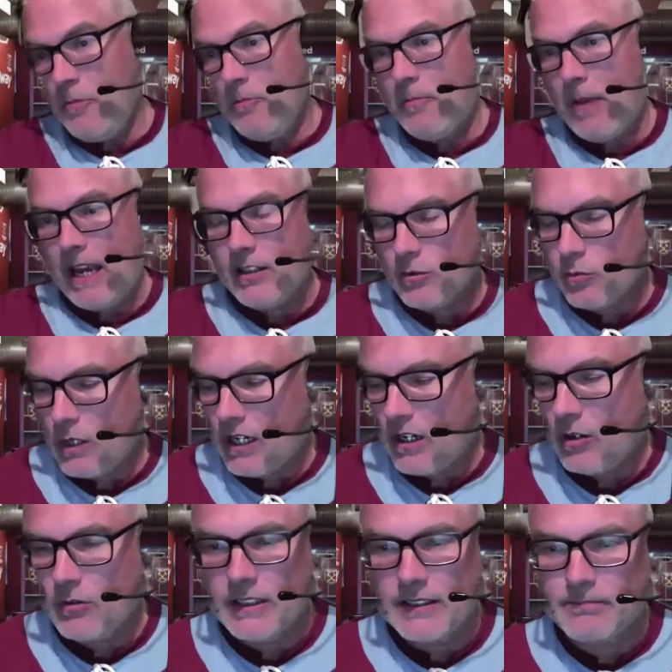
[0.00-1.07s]
Ben as
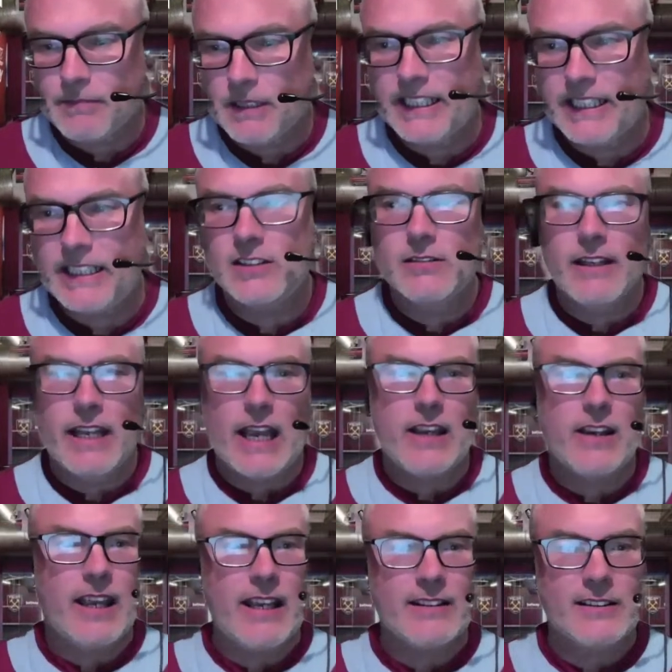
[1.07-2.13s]
well, please get
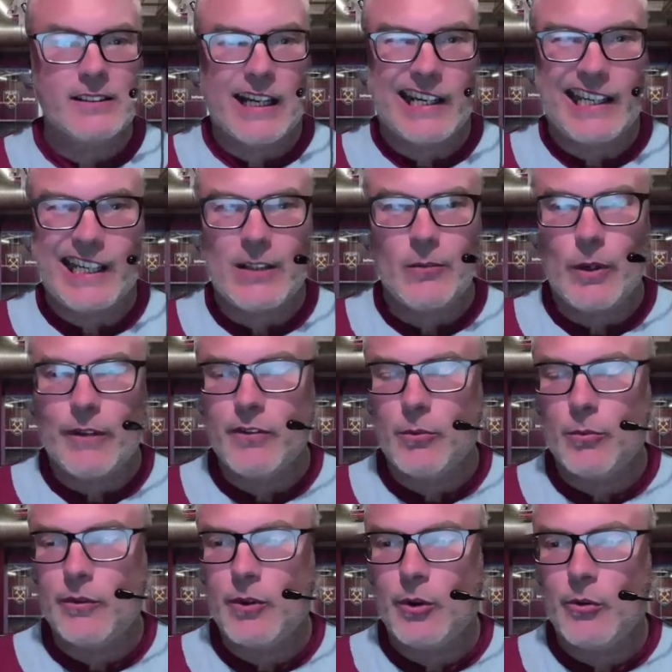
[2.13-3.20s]
stuck in with
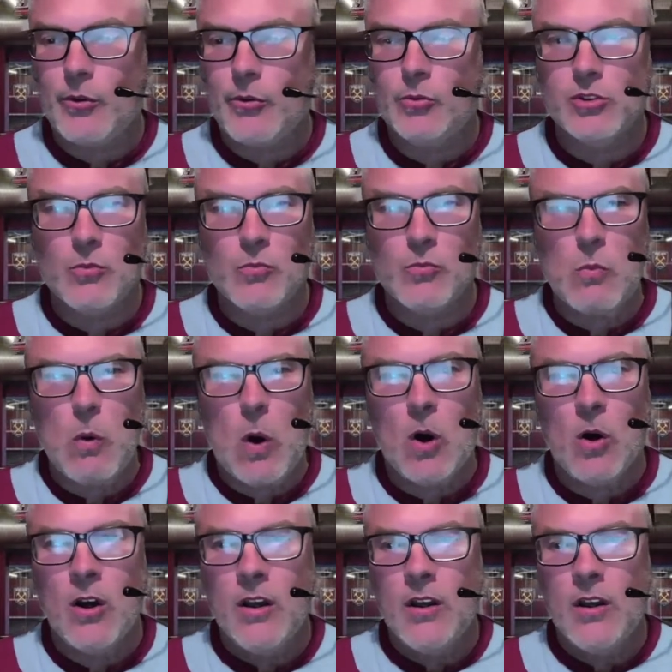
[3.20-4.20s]
your thoughts on what